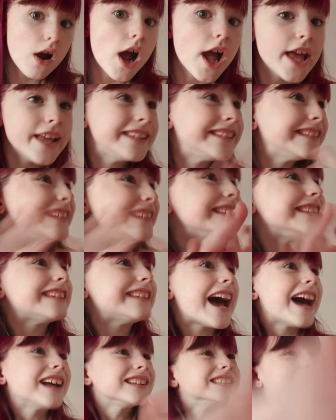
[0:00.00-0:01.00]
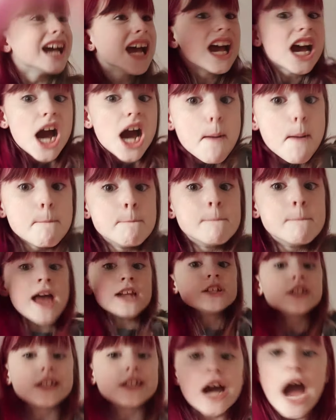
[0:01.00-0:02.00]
Isn't that magic?